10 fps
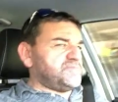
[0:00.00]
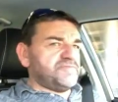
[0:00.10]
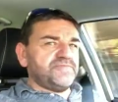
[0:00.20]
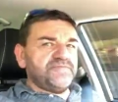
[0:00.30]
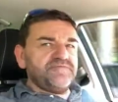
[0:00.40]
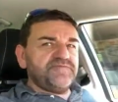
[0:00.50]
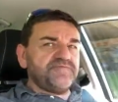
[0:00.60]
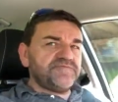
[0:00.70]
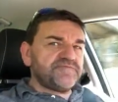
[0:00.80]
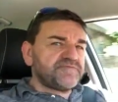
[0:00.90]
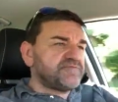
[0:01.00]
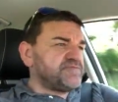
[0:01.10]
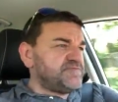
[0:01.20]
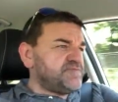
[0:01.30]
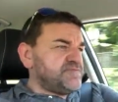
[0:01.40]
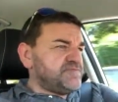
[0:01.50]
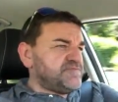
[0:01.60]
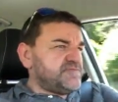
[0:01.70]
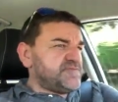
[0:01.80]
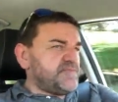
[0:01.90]

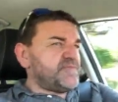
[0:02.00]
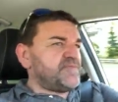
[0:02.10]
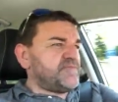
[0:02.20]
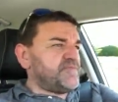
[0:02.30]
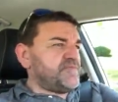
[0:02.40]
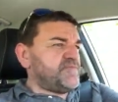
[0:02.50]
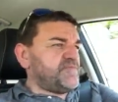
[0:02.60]
[no speech]